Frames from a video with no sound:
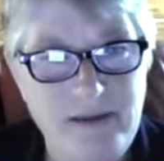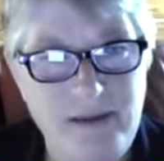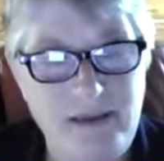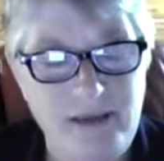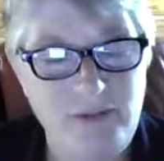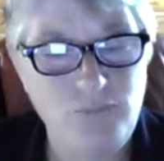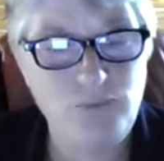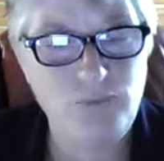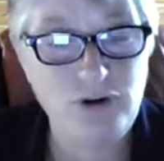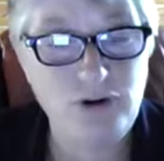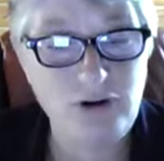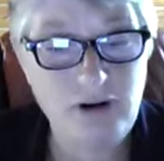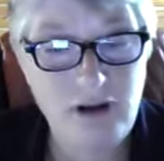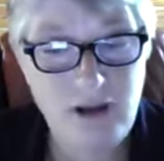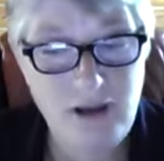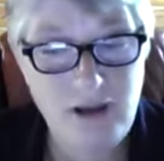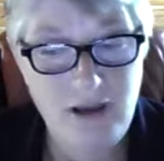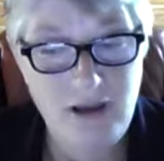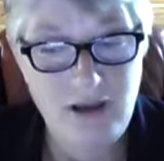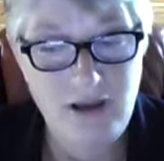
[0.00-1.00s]
and we're
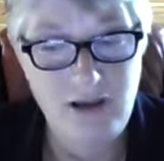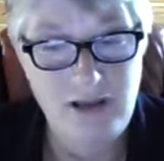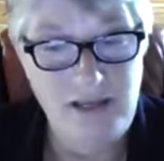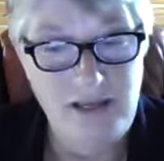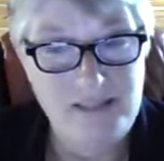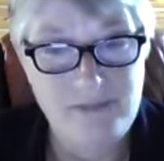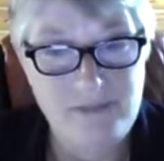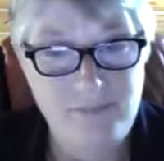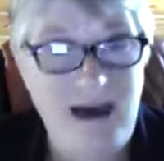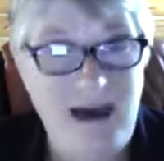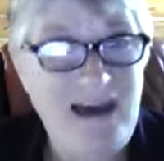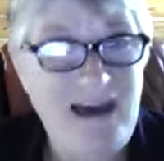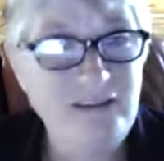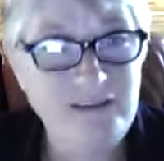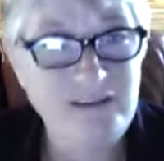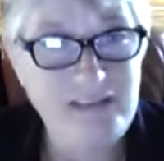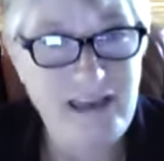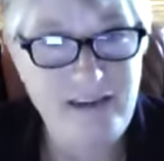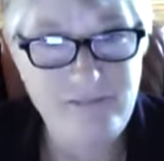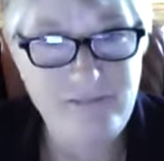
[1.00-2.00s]
it's
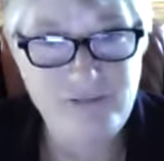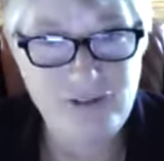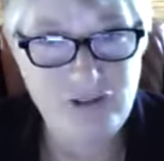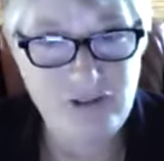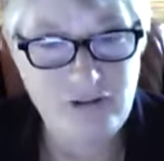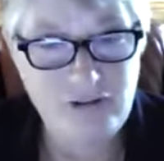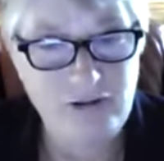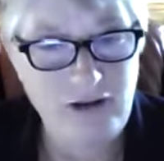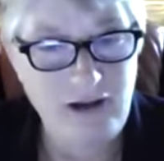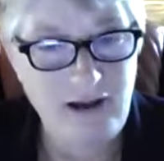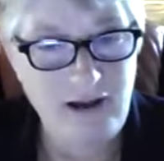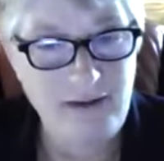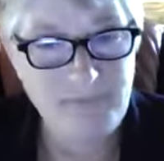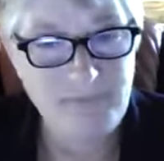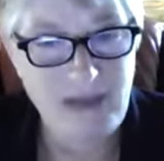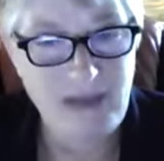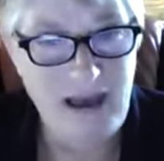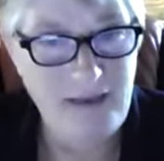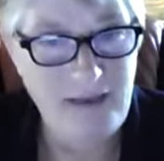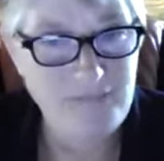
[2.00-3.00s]
modeled after um,
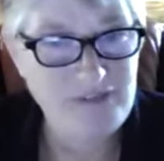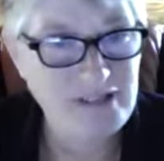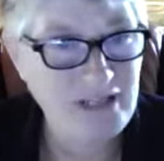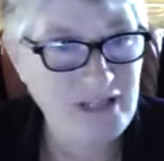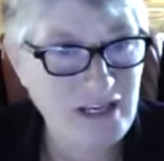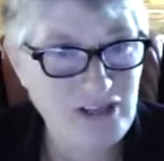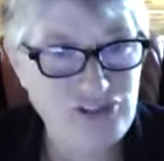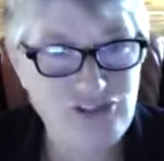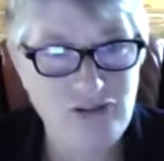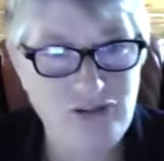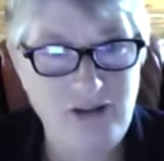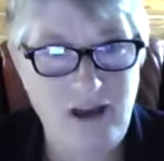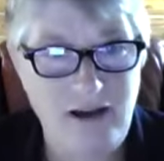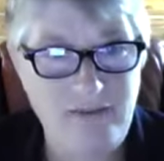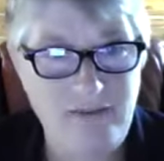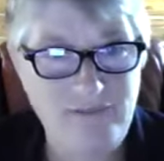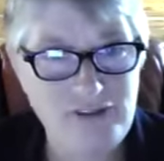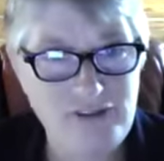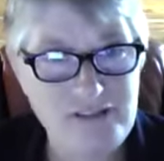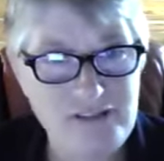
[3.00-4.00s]
COPS National
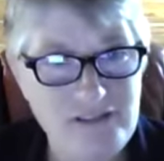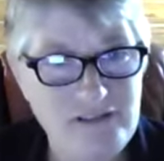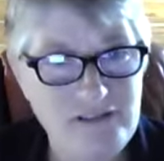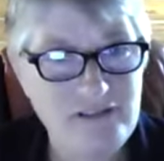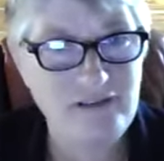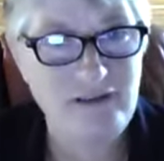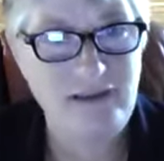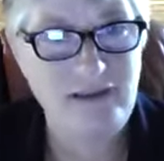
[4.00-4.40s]
Conference,